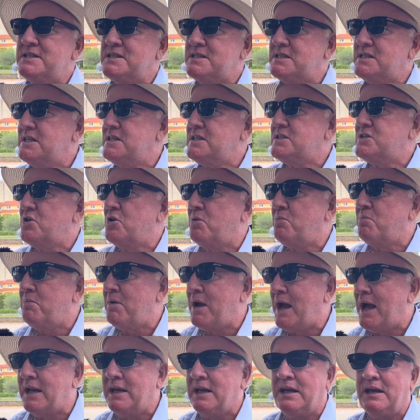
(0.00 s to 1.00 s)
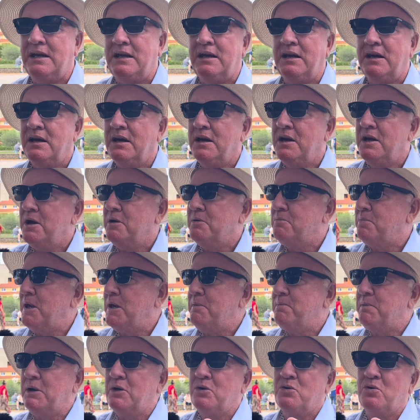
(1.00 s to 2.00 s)
to see so many
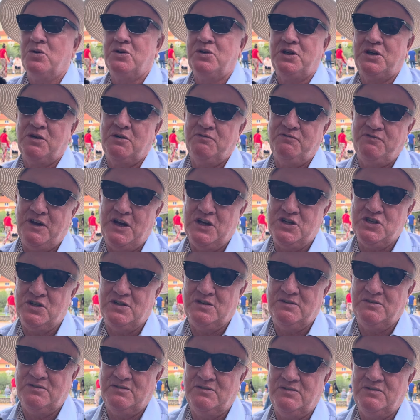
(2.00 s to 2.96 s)
people going to confession,